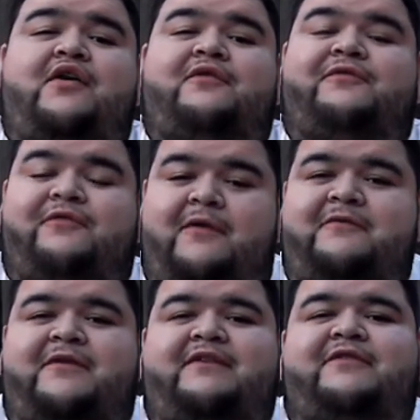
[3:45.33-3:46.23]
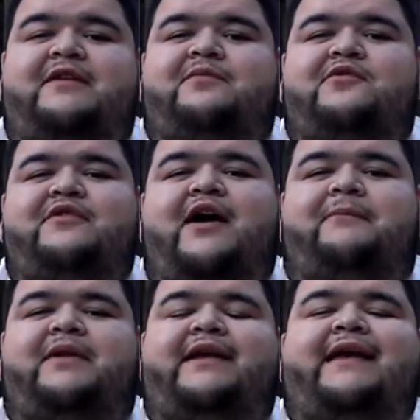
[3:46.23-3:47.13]
from 5050 Brewing
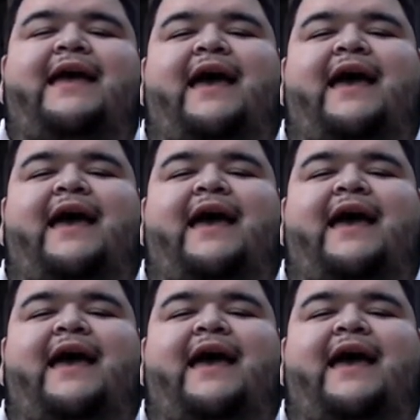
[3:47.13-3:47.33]
Company,